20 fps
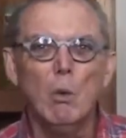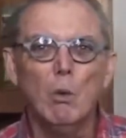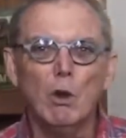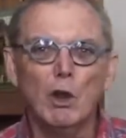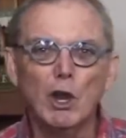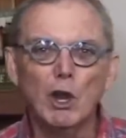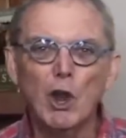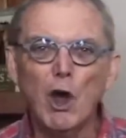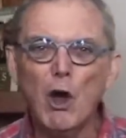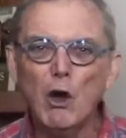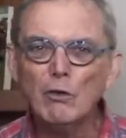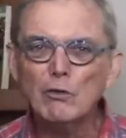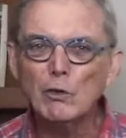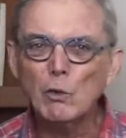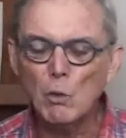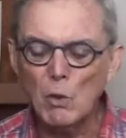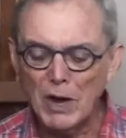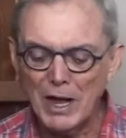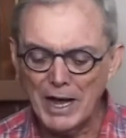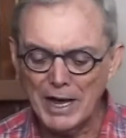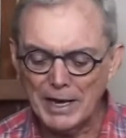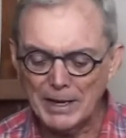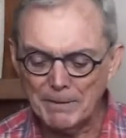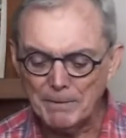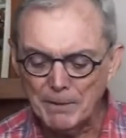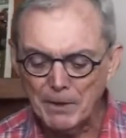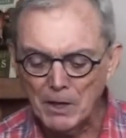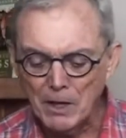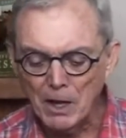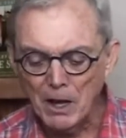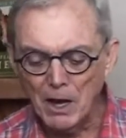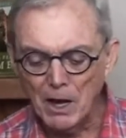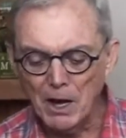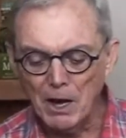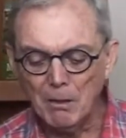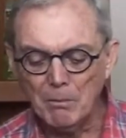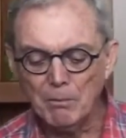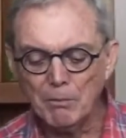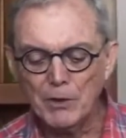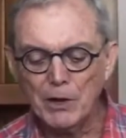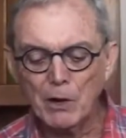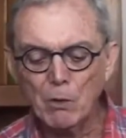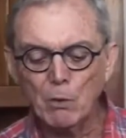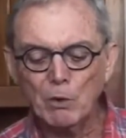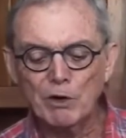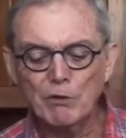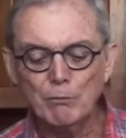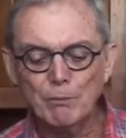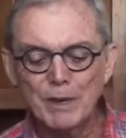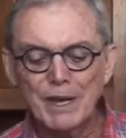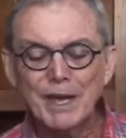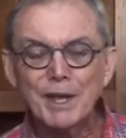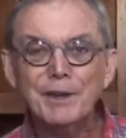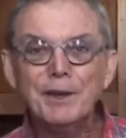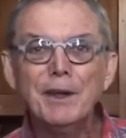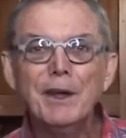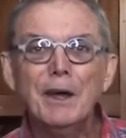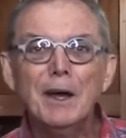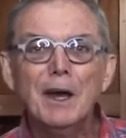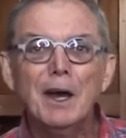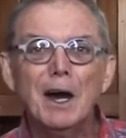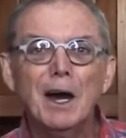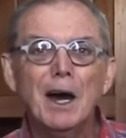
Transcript: Well, along the way, there would have been